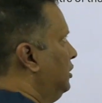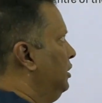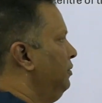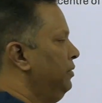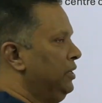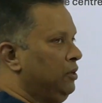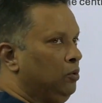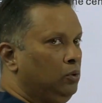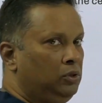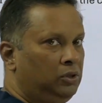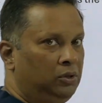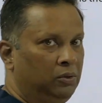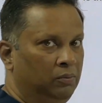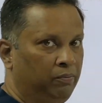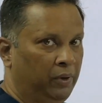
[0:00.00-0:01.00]
we used
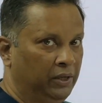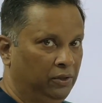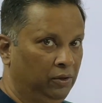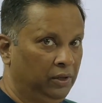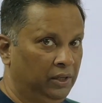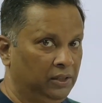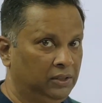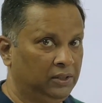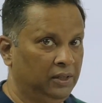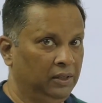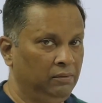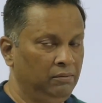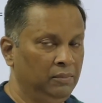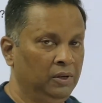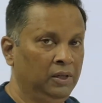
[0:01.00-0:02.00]
Pythagoras
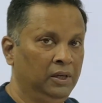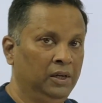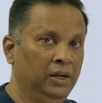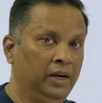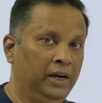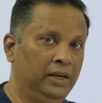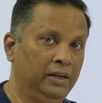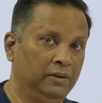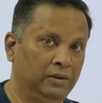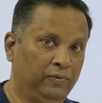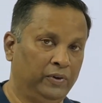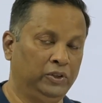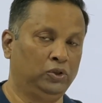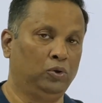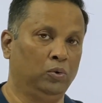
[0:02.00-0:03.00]
theorem and our
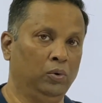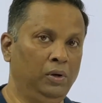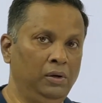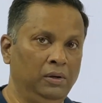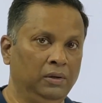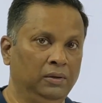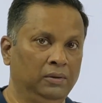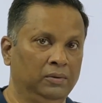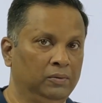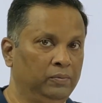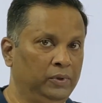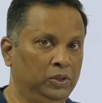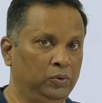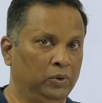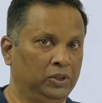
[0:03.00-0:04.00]
first rule
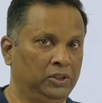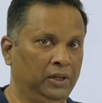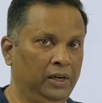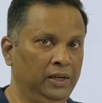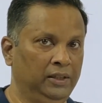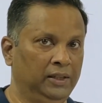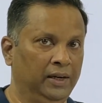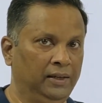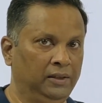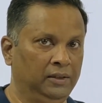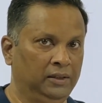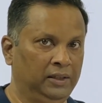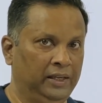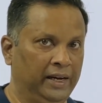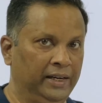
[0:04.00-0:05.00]
which was telling that
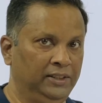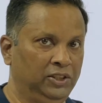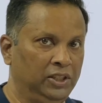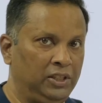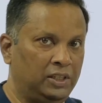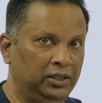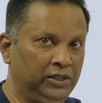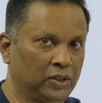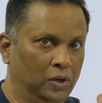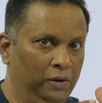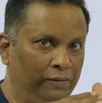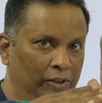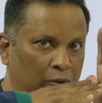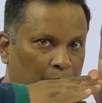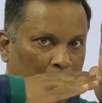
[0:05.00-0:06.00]
tangent is
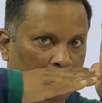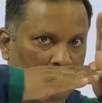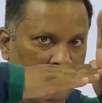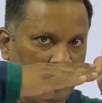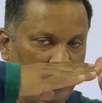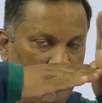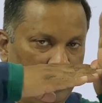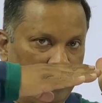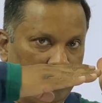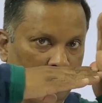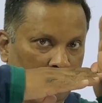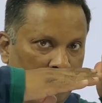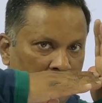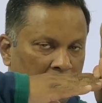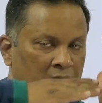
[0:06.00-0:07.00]
always perpendicular to
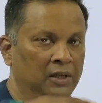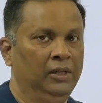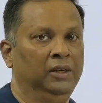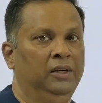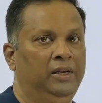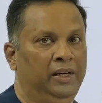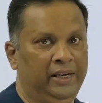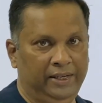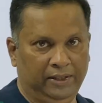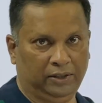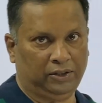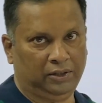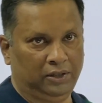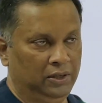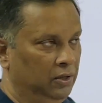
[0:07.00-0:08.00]
the
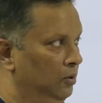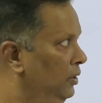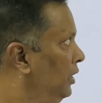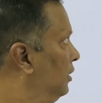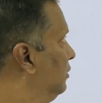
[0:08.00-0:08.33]
radius. Okay.